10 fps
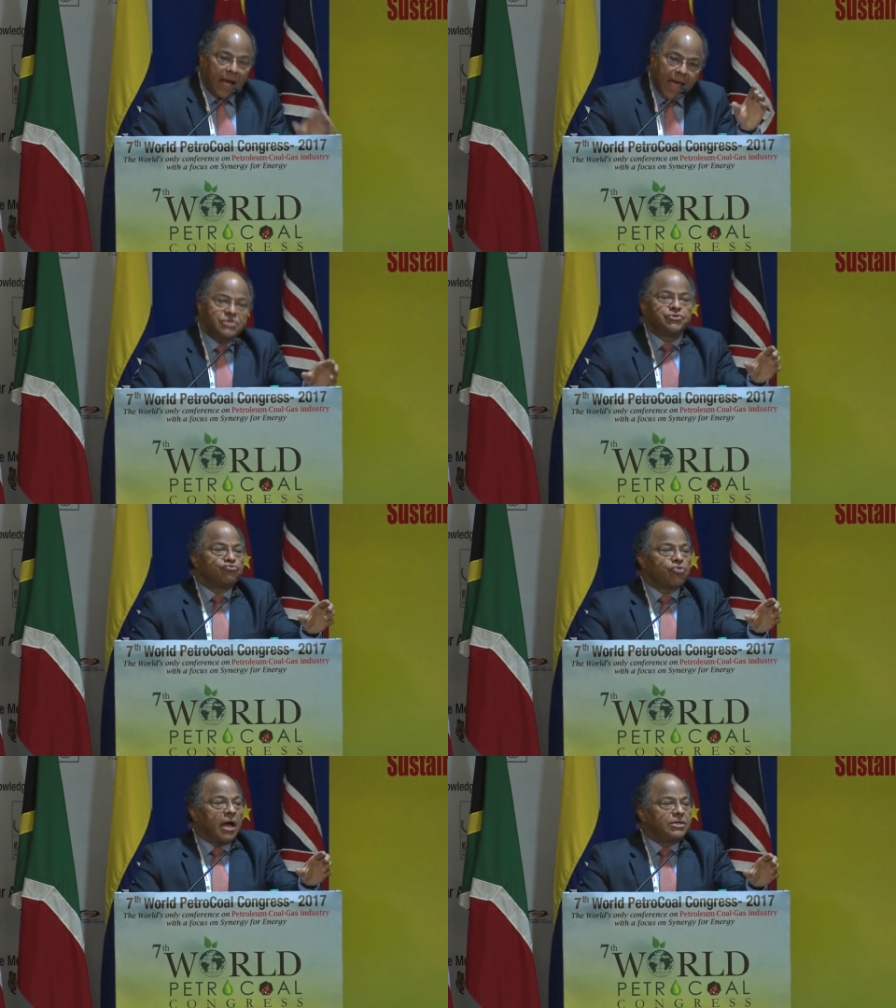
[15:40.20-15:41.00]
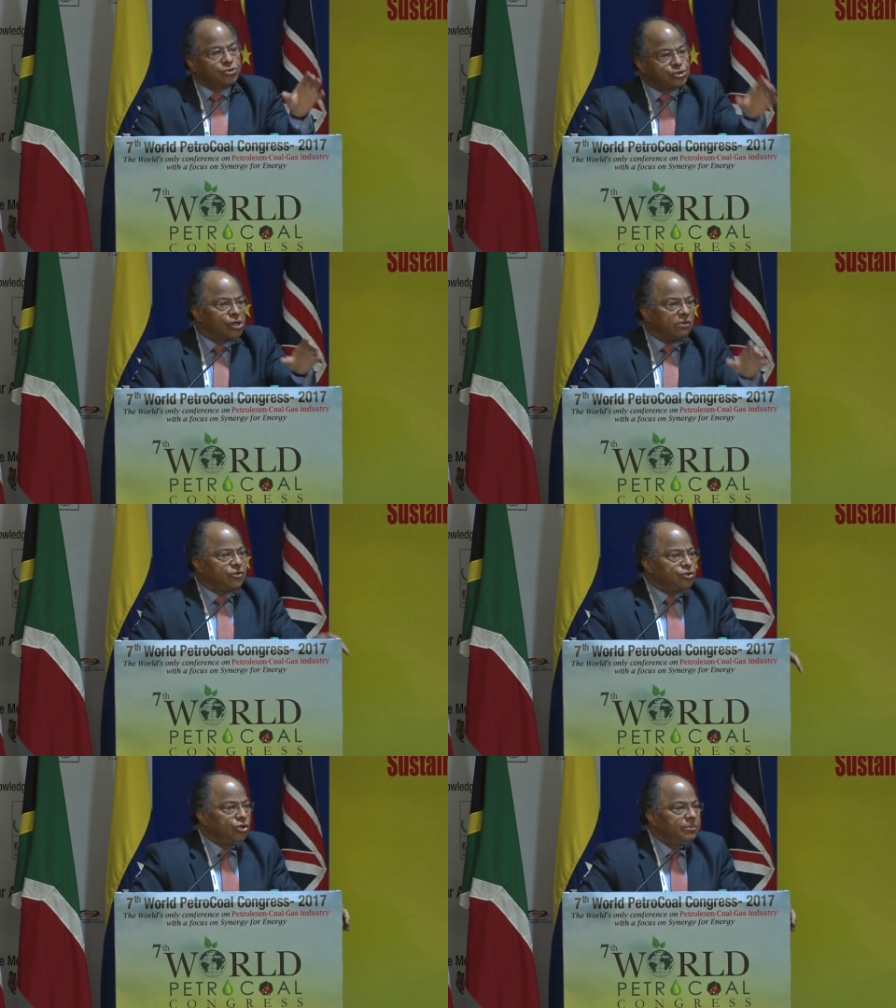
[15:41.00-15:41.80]
has the right to
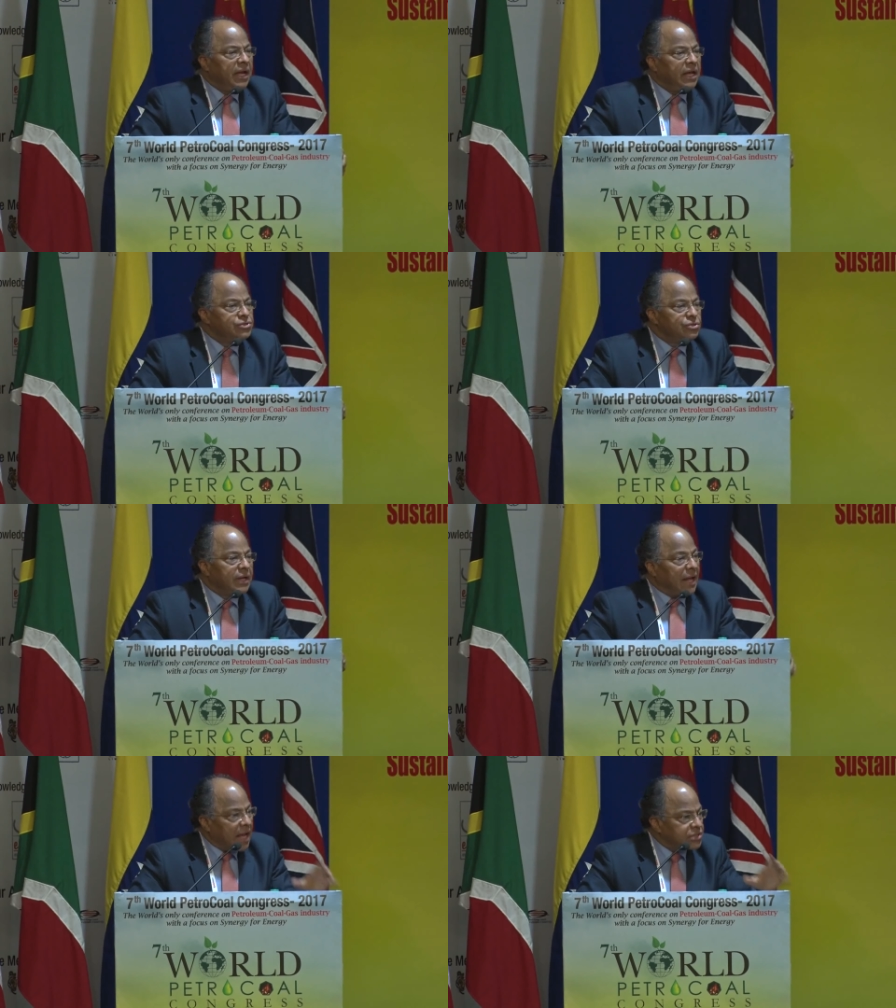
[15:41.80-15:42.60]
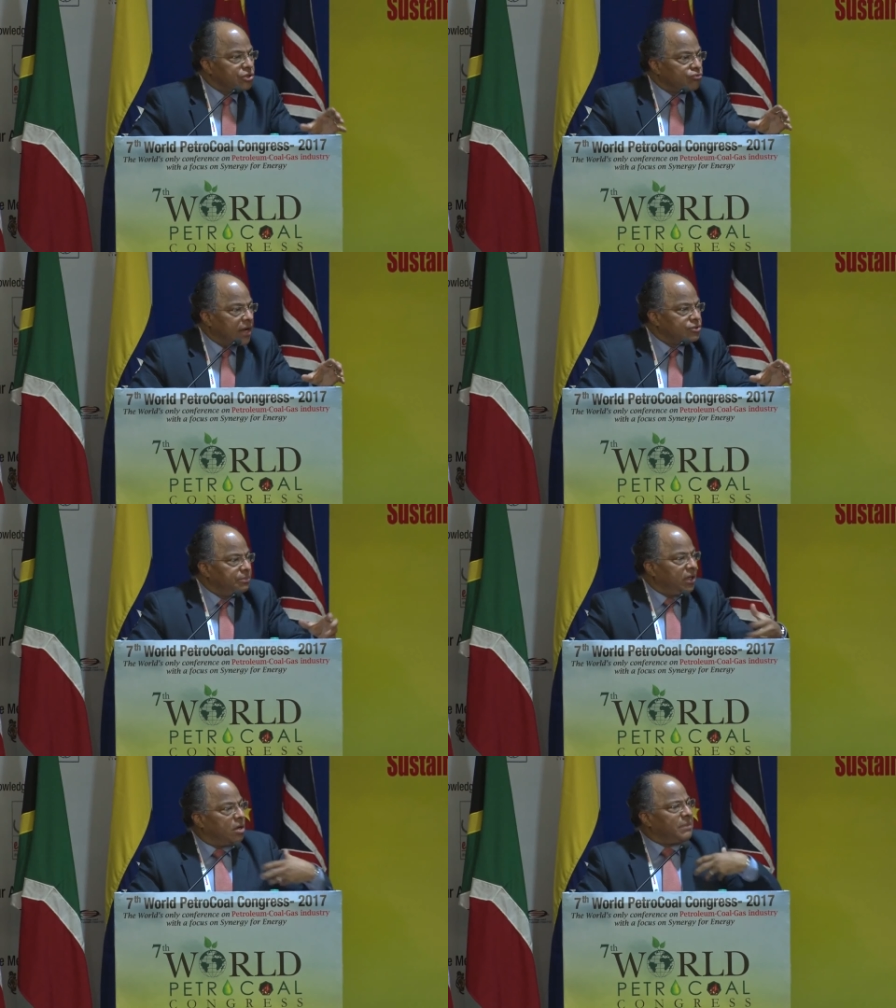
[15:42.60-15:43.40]
self-determination and has the right
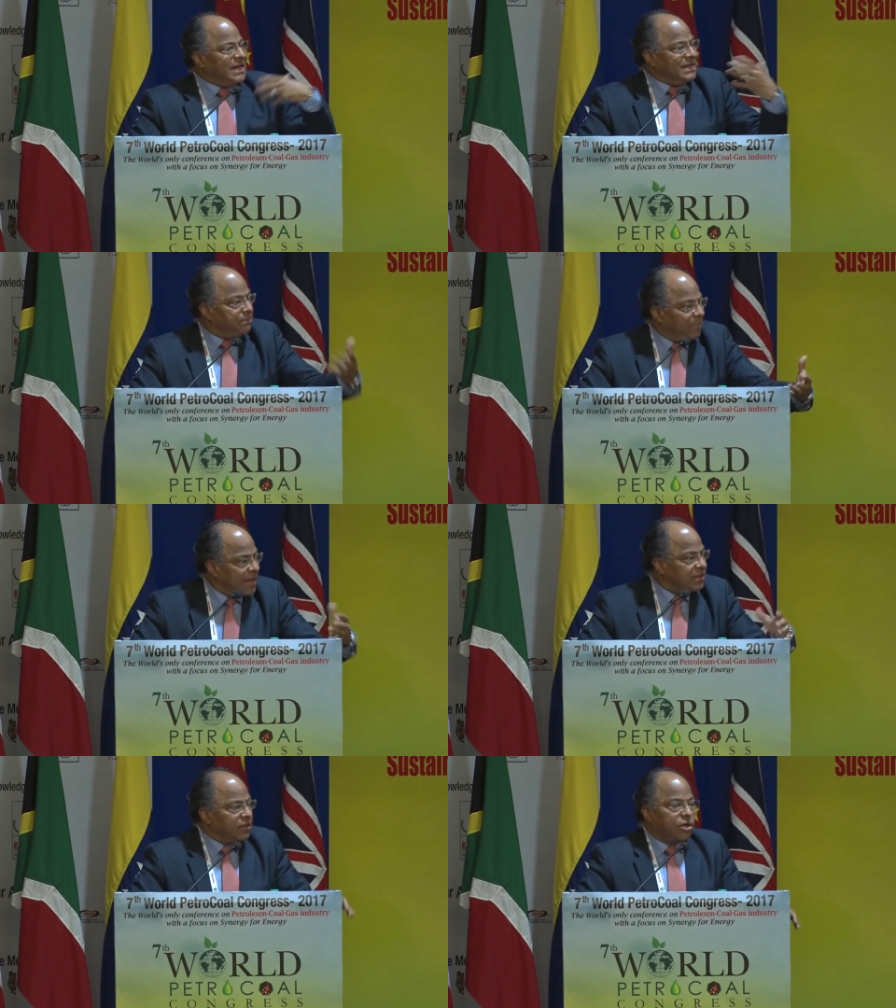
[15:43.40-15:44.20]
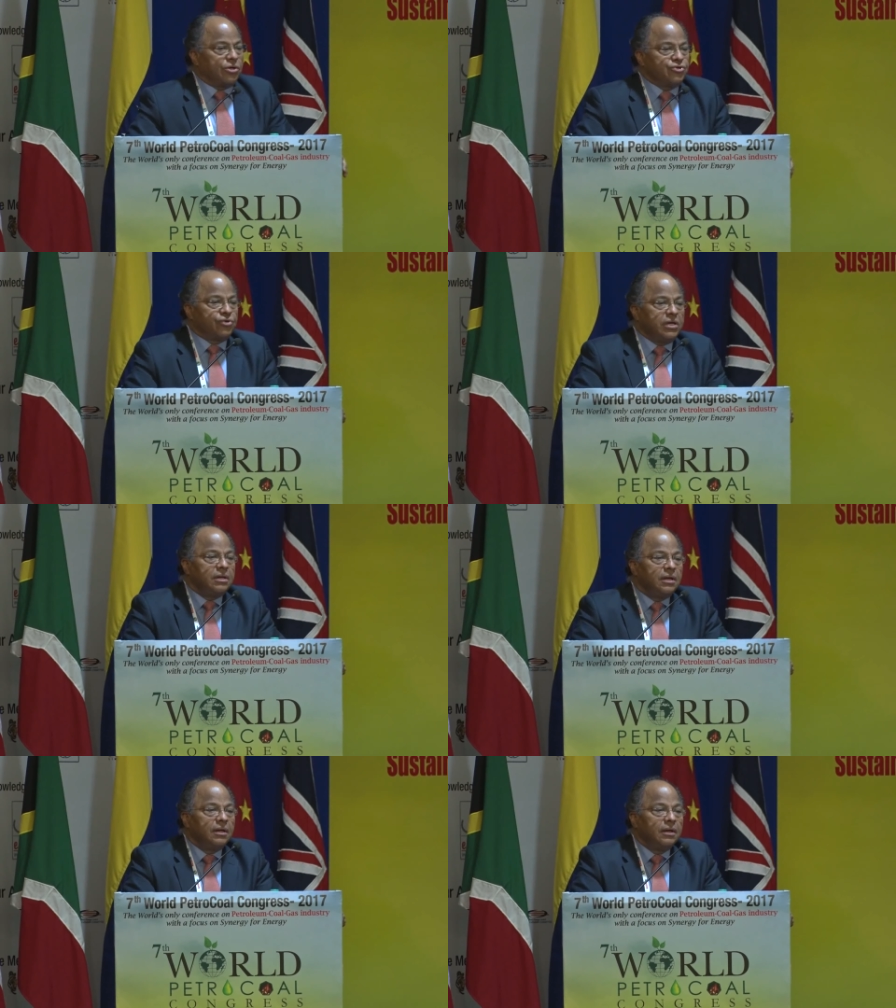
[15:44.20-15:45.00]
to become an independent country